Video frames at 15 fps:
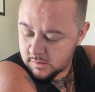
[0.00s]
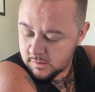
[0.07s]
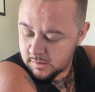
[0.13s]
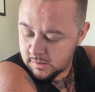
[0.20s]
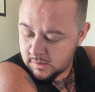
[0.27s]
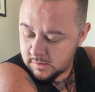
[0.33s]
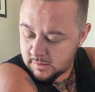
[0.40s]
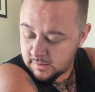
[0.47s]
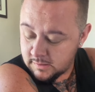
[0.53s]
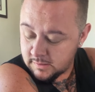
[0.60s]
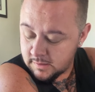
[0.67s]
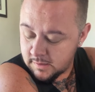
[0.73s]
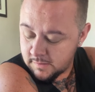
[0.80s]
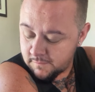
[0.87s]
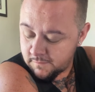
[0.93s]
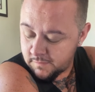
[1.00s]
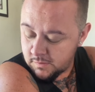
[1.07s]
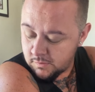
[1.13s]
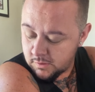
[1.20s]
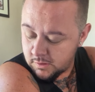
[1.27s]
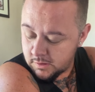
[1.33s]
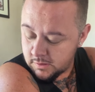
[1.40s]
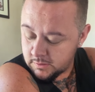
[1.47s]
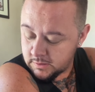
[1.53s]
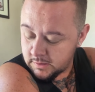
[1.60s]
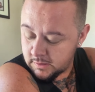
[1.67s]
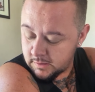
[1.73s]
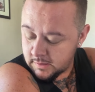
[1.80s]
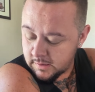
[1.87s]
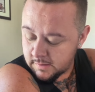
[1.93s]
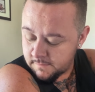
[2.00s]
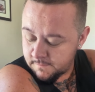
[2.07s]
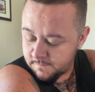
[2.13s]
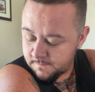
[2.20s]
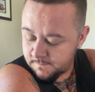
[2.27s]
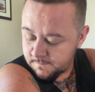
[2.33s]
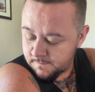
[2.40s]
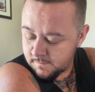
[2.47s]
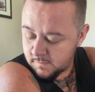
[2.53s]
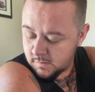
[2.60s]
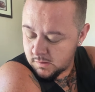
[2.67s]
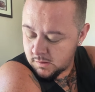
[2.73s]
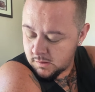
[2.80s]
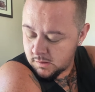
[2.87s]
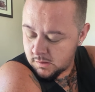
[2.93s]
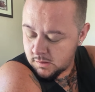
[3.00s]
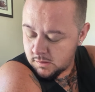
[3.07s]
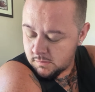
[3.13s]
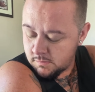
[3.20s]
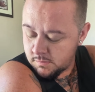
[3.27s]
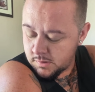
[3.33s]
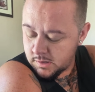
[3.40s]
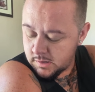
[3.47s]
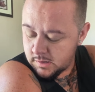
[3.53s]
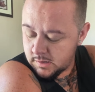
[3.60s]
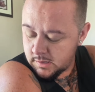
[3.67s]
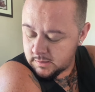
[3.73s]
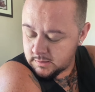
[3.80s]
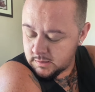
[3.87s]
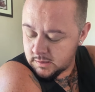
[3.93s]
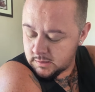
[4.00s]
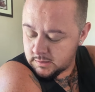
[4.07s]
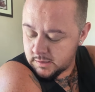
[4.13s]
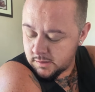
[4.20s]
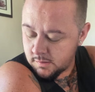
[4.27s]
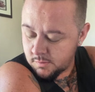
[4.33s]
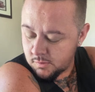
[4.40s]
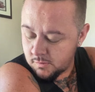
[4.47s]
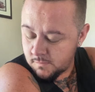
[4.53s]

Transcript: It does not feel good, I'll tell you that. But it's not terrible.